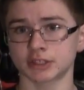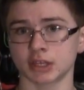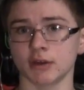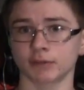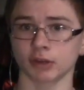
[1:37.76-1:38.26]

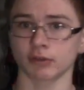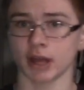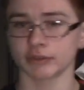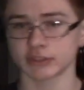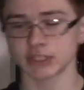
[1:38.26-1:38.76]
hovering
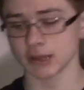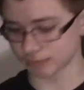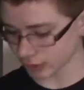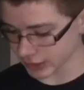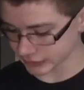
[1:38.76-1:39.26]
around the same
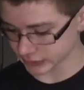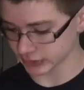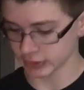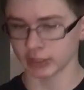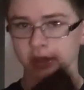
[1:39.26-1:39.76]
price
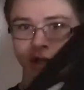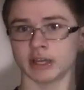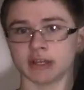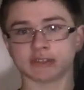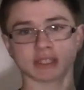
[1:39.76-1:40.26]

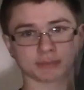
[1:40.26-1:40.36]
as this